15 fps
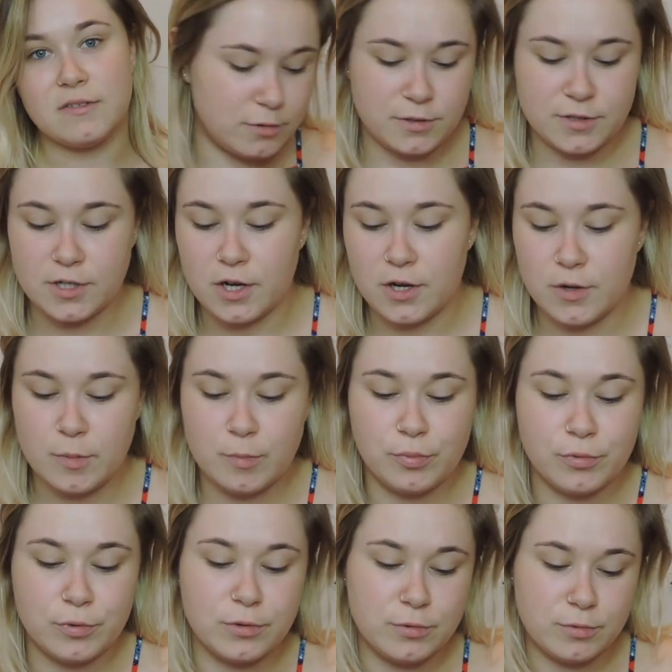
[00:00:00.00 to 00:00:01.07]
I also
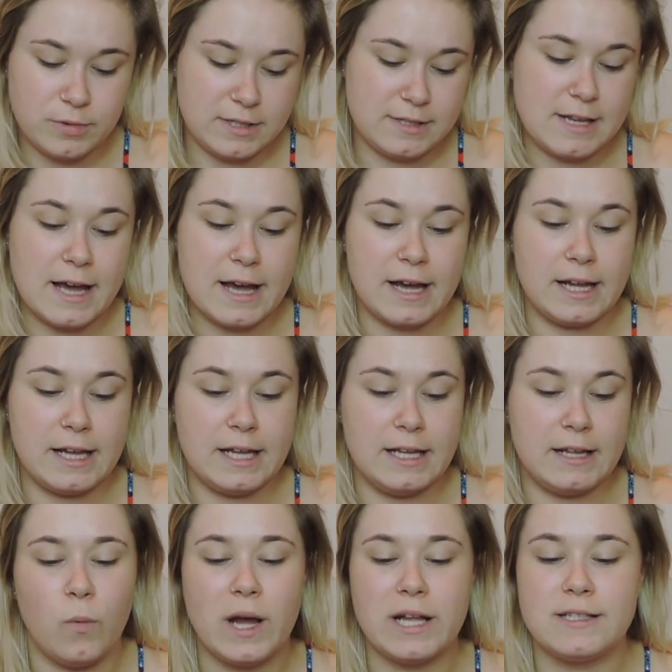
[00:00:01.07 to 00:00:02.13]
brought
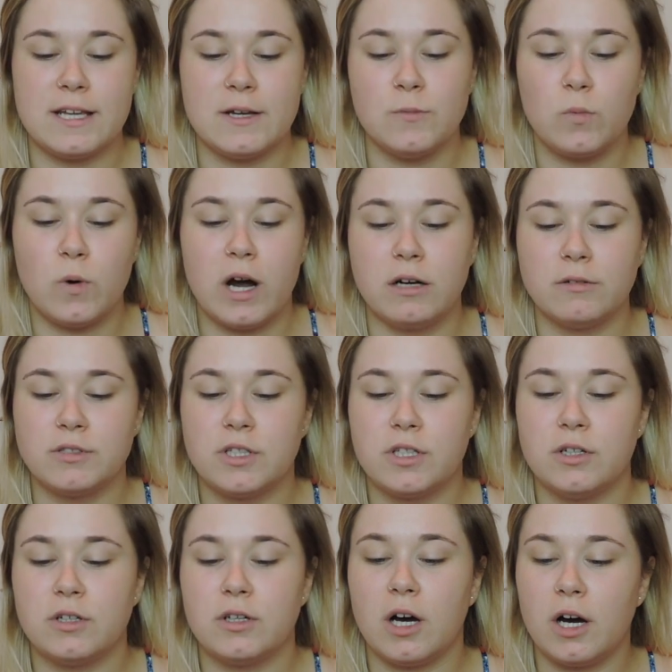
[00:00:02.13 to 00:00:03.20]
a Wet n Wild
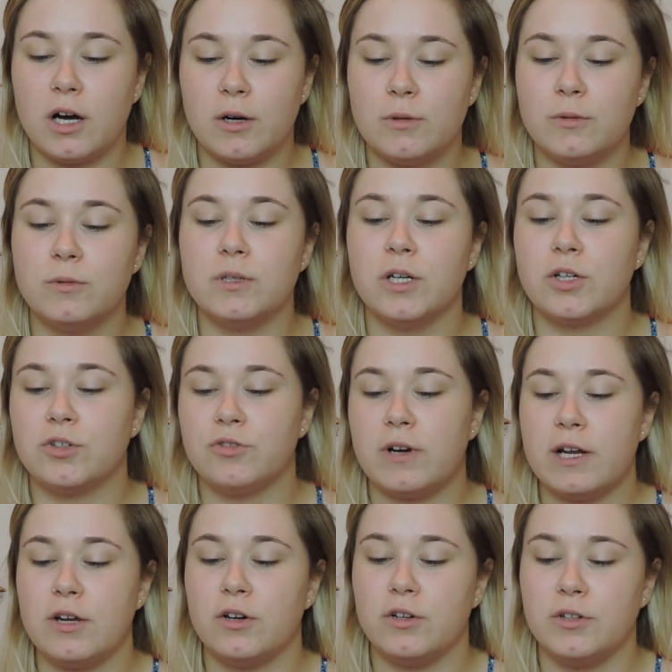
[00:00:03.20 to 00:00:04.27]
Kohl
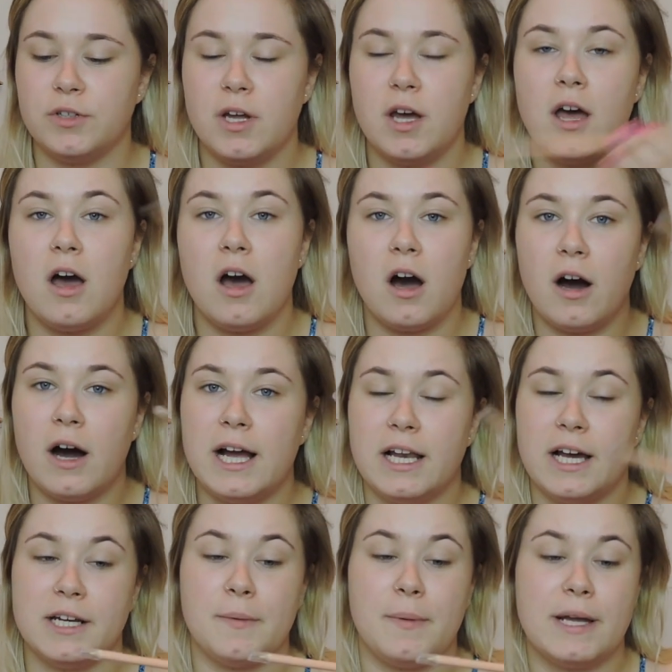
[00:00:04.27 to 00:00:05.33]
Crayon
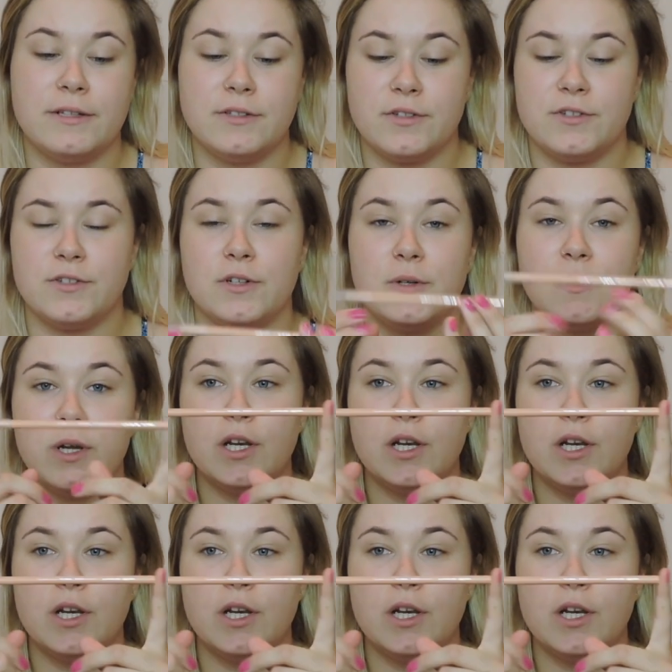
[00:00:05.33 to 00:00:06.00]
eyeliner pencil.